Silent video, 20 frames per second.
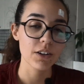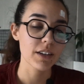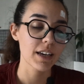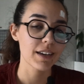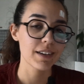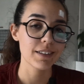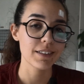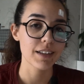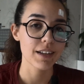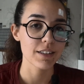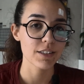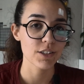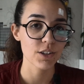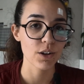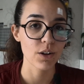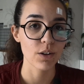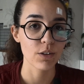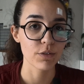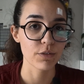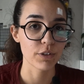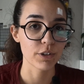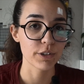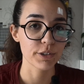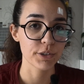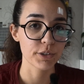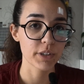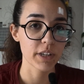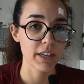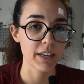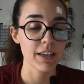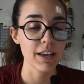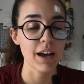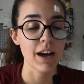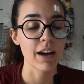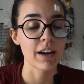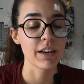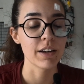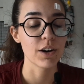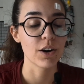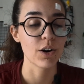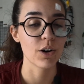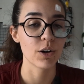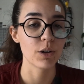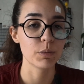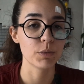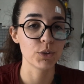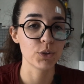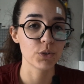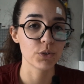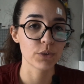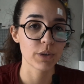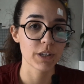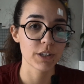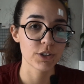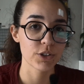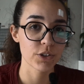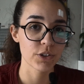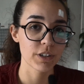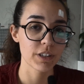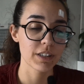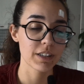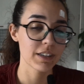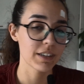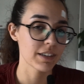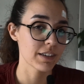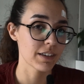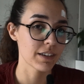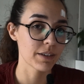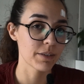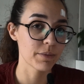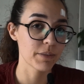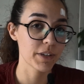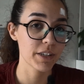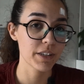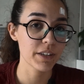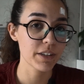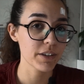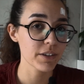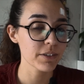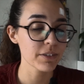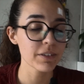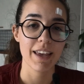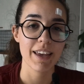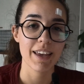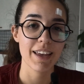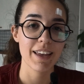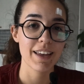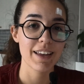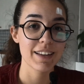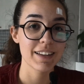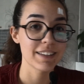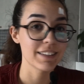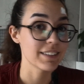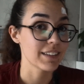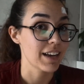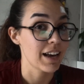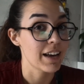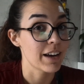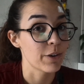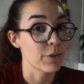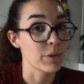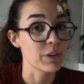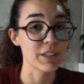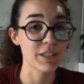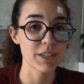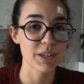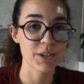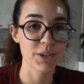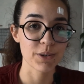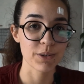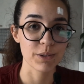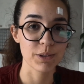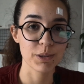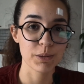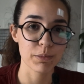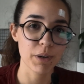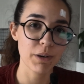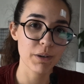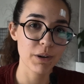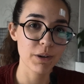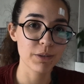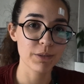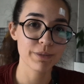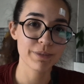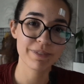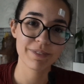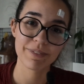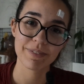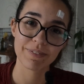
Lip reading: Okay, that's all for today. I hope you enjoyed the video and I will see you tomorrow.